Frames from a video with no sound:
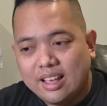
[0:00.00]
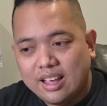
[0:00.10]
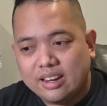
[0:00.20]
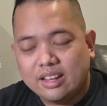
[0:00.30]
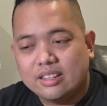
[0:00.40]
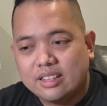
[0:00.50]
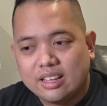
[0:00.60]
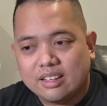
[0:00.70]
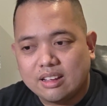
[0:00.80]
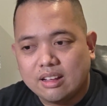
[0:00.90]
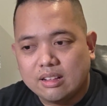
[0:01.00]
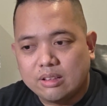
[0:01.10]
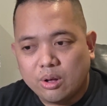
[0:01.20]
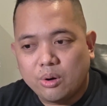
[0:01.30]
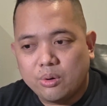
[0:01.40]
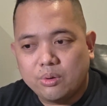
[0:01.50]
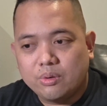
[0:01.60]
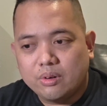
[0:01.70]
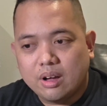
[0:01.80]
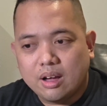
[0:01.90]
and then like a low
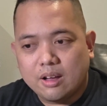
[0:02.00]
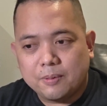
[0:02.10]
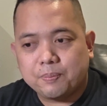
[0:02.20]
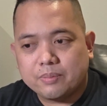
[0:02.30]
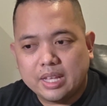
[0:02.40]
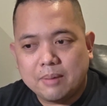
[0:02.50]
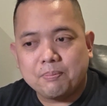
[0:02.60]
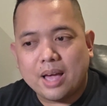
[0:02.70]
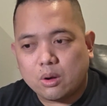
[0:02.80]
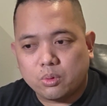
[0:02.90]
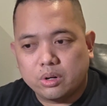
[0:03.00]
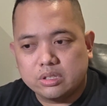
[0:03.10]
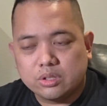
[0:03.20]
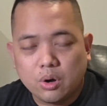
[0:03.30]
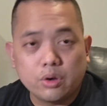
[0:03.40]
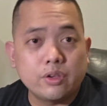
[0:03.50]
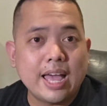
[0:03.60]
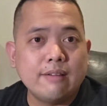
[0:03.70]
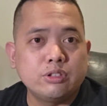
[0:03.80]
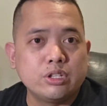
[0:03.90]
impact word. So you
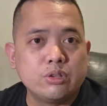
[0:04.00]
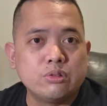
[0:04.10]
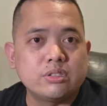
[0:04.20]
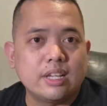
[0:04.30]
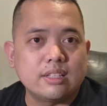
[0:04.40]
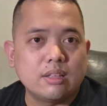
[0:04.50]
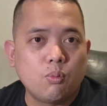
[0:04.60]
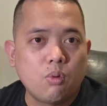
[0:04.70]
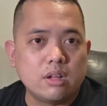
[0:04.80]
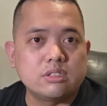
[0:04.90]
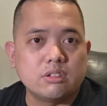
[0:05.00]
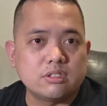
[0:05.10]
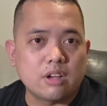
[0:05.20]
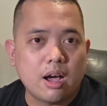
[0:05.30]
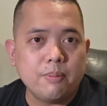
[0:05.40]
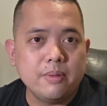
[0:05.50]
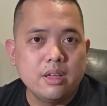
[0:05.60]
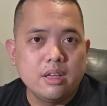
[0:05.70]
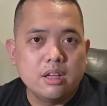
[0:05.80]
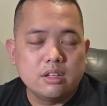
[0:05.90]
have to use like the ones on top
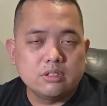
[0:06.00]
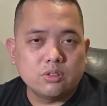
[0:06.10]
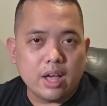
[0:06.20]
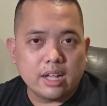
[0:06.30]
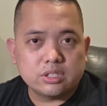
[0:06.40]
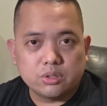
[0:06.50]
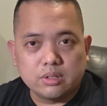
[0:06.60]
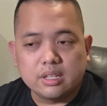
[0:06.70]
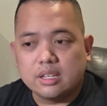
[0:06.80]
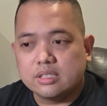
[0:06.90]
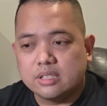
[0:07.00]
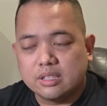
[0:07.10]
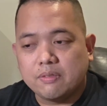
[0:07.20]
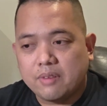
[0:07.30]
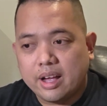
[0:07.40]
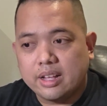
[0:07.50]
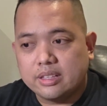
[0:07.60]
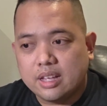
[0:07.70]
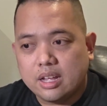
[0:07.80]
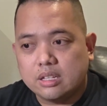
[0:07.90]
to actually signify
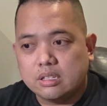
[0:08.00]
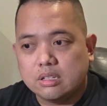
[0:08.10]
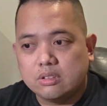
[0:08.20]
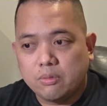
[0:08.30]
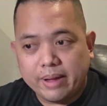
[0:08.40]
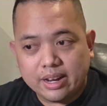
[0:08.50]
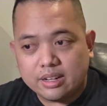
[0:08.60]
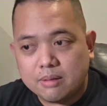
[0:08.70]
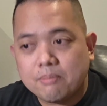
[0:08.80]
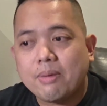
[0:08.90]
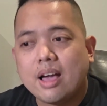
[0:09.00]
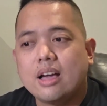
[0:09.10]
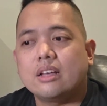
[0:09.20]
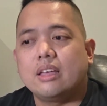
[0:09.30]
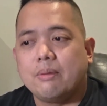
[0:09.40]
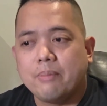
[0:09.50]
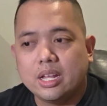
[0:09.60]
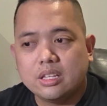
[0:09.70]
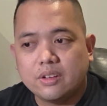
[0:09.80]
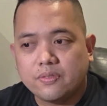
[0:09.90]
that you made an impact, you
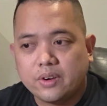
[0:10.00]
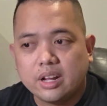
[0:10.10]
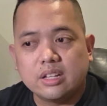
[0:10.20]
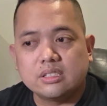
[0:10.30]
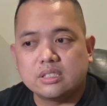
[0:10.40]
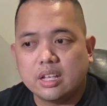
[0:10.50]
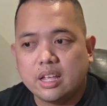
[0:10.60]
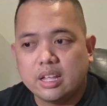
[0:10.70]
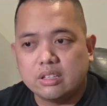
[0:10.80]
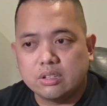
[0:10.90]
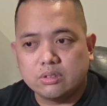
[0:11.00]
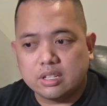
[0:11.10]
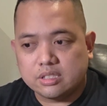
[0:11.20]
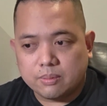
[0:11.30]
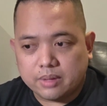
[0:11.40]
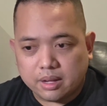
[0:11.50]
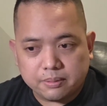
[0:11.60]
made a difference, and you did something.